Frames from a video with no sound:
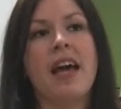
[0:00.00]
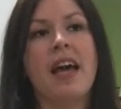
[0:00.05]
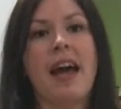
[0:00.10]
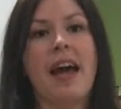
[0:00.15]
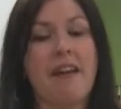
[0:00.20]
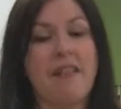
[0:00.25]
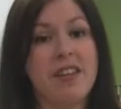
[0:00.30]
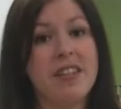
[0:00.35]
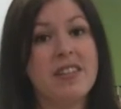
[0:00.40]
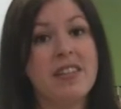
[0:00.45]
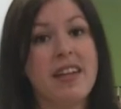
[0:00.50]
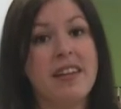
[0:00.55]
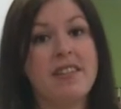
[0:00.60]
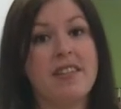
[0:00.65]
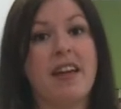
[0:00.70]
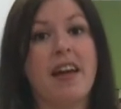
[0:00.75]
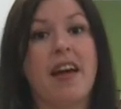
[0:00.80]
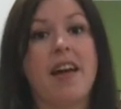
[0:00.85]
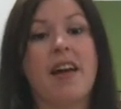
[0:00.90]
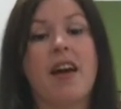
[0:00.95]
Having said
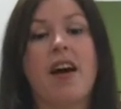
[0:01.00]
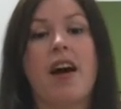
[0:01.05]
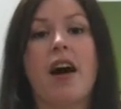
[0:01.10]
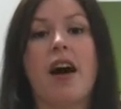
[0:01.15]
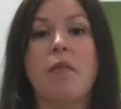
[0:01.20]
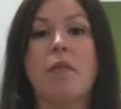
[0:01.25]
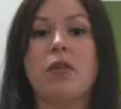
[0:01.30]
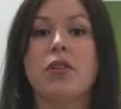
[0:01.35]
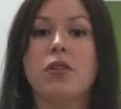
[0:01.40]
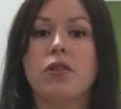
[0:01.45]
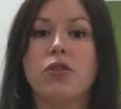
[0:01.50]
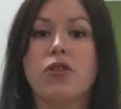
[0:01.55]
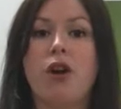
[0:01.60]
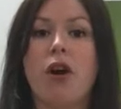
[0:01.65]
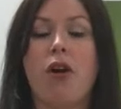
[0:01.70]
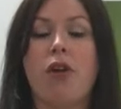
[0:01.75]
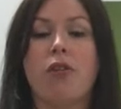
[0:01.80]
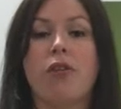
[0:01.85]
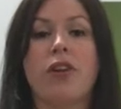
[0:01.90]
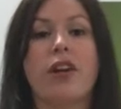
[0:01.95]
that, I'm a little
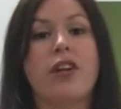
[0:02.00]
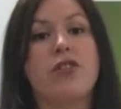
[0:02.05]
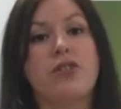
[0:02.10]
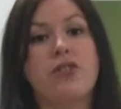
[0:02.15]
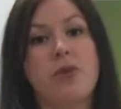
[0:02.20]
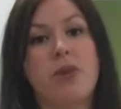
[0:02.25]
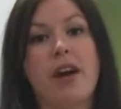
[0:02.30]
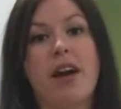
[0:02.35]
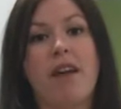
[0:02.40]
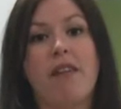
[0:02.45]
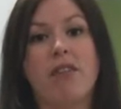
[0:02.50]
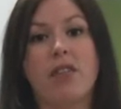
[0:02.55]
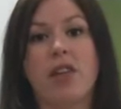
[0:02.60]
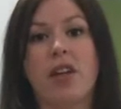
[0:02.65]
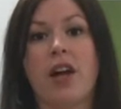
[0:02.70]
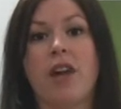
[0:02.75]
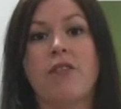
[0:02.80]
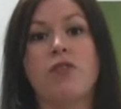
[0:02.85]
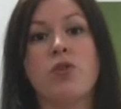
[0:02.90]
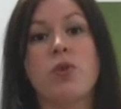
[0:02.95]
taller and I do have a
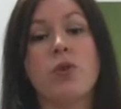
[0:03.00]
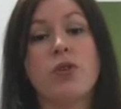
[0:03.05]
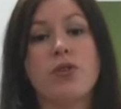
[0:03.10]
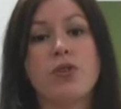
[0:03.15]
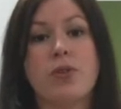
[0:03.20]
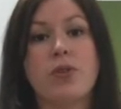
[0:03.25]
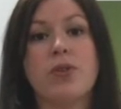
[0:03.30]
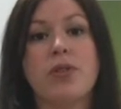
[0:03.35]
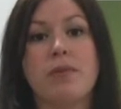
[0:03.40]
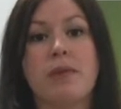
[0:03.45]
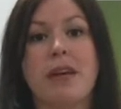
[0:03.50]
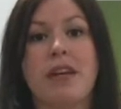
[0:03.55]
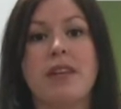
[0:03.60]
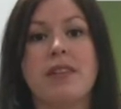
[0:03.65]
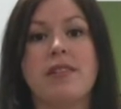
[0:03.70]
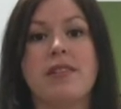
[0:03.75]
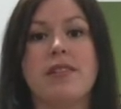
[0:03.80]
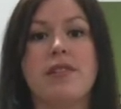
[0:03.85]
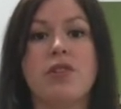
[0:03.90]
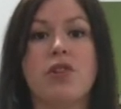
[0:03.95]
lot of torso
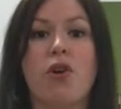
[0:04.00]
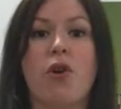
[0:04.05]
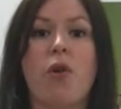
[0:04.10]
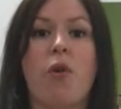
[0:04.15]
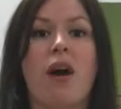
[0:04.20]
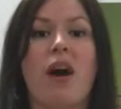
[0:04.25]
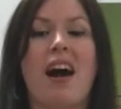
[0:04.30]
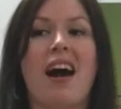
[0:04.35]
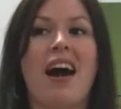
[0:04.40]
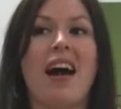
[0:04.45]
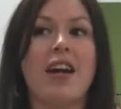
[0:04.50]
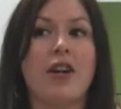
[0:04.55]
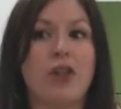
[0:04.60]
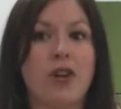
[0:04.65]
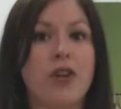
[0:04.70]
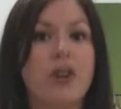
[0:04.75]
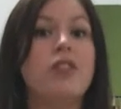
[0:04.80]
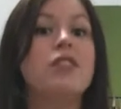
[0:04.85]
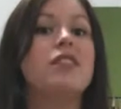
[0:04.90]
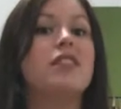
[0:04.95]
space, so I
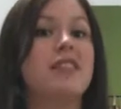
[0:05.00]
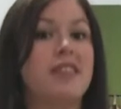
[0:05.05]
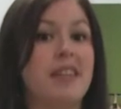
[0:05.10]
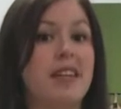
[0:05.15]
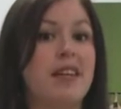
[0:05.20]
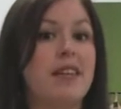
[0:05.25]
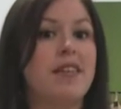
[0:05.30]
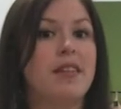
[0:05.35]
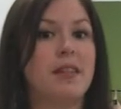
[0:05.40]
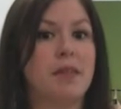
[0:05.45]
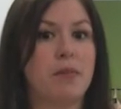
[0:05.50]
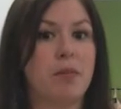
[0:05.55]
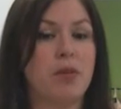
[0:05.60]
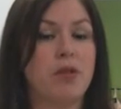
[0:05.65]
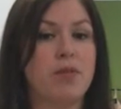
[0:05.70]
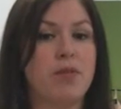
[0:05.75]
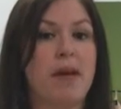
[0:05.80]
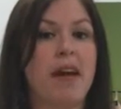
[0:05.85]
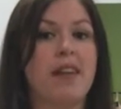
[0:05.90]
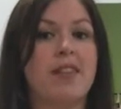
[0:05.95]
could see the
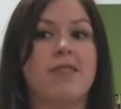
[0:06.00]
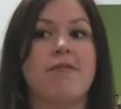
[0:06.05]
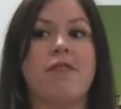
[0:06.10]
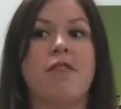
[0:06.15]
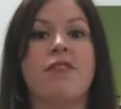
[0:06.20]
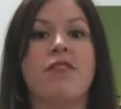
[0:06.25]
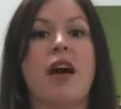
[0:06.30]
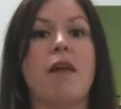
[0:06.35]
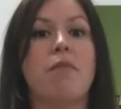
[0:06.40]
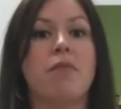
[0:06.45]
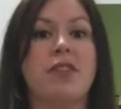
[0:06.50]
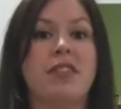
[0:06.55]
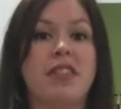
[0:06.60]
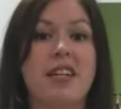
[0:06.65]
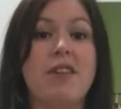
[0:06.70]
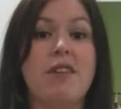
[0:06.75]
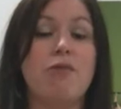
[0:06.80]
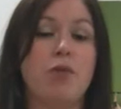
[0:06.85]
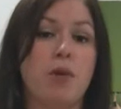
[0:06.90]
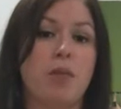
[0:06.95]
perspective of that
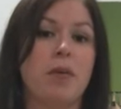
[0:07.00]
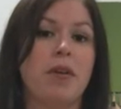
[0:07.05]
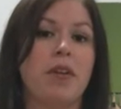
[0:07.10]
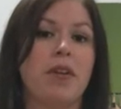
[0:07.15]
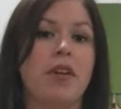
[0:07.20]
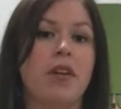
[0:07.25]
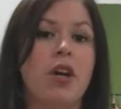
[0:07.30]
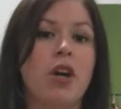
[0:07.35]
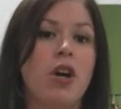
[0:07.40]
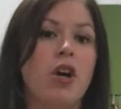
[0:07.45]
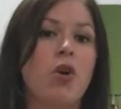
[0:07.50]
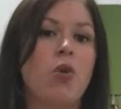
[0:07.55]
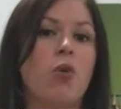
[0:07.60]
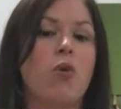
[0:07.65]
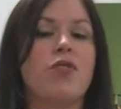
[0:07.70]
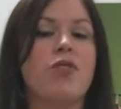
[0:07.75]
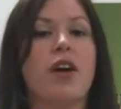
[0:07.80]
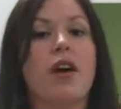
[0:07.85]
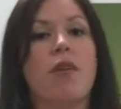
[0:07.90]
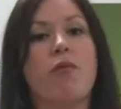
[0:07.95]
petite woman
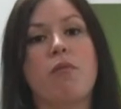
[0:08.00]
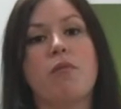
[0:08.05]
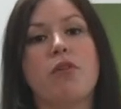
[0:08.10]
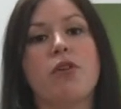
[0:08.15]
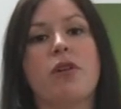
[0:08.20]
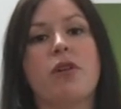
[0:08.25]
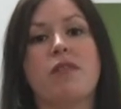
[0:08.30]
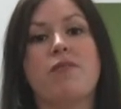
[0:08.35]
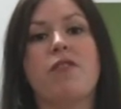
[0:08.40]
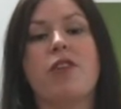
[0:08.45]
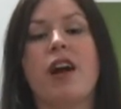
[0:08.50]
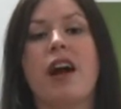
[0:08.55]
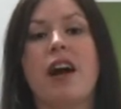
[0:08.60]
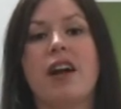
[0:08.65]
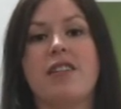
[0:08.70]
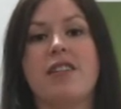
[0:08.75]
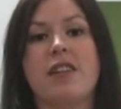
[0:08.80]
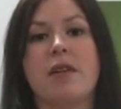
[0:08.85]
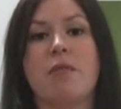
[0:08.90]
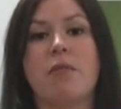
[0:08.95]
or that woman who has very
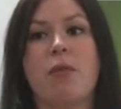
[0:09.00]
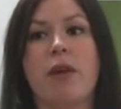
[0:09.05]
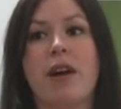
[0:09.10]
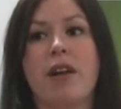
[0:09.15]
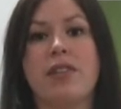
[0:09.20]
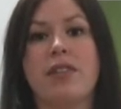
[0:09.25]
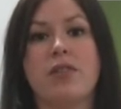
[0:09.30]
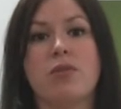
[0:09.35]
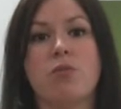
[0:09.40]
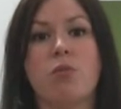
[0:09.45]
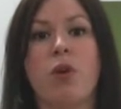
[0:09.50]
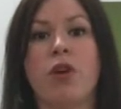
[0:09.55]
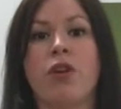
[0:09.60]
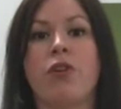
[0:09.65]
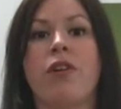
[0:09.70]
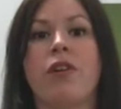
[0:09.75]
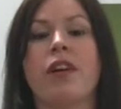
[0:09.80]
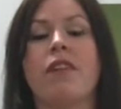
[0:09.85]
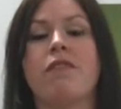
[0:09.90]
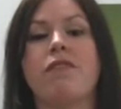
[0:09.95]
high set breasts
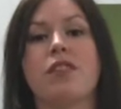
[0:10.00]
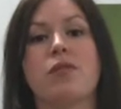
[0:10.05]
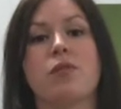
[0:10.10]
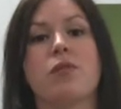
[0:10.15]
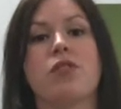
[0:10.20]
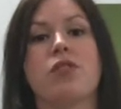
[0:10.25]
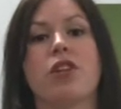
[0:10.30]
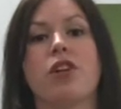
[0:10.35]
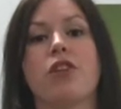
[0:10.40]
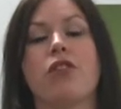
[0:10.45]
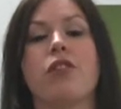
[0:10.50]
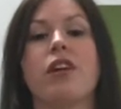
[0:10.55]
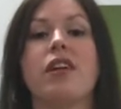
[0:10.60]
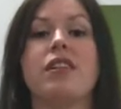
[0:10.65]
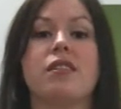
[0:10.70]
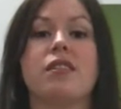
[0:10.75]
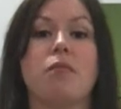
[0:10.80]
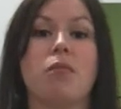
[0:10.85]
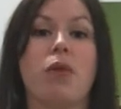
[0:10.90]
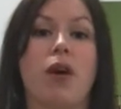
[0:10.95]
wondering if this was going to
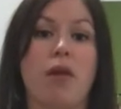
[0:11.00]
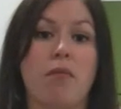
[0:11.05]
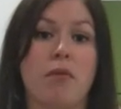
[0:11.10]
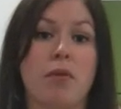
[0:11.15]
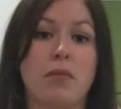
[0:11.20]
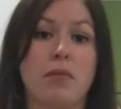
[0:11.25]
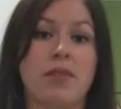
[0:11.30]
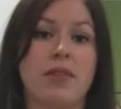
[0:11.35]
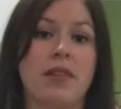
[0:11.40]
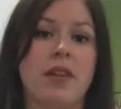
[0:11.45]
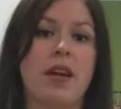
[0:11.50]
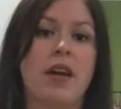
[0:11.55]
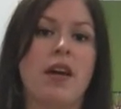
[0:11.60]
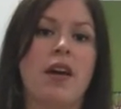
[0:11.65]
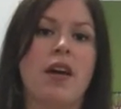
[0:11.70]
create some problems.